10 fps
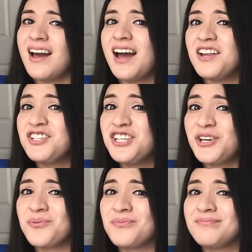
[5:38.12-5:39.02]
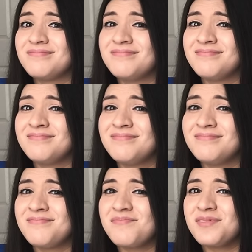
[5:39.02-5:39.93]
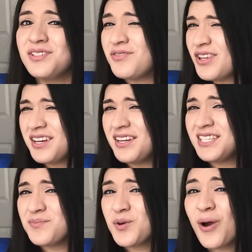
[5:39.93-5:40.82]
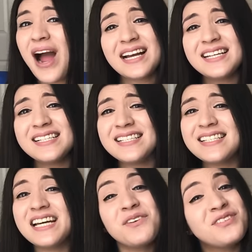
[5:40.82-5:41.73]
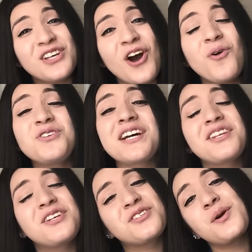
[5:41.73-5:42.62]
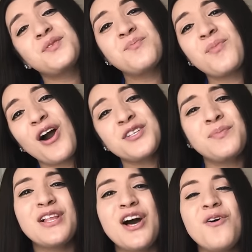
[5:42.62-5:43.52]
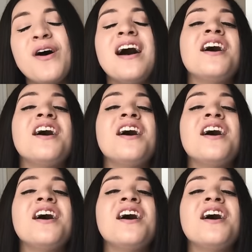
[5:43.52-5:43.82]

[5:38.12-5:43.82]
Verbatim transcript: How'd you do? Do you feel like you need some more practice? If so, check the description box below.